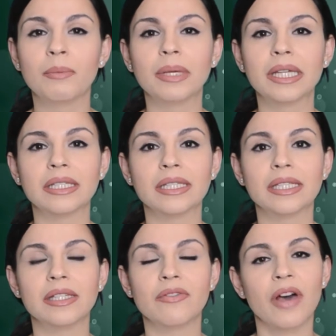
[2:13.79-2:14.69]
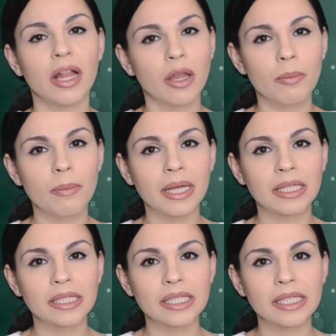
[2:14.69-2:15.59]
begins to develop,
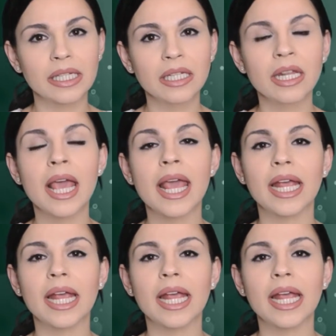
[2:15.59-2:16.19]
and skin